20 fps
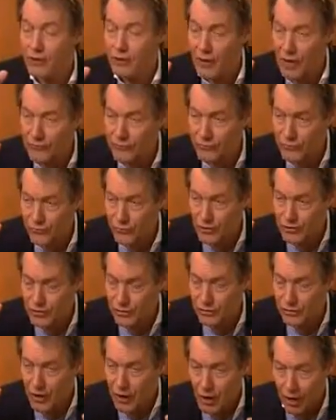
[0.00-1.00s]
of the
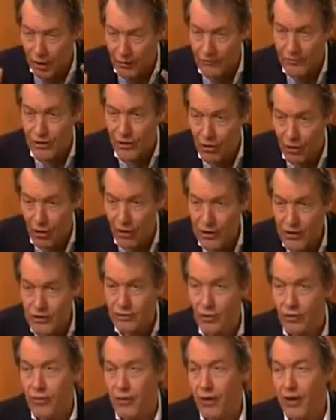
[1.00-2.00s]
concentration of the
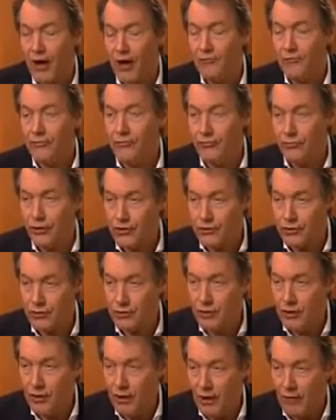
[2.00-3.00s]
artist or the
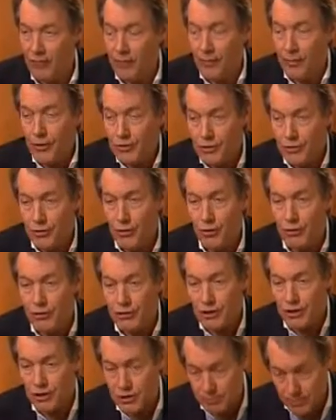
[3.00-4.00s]
concentration of the person who
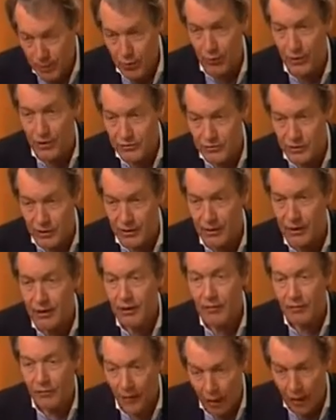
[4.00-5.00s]
is experiencing
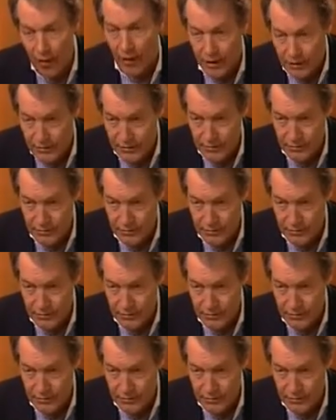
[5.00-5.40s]
the art?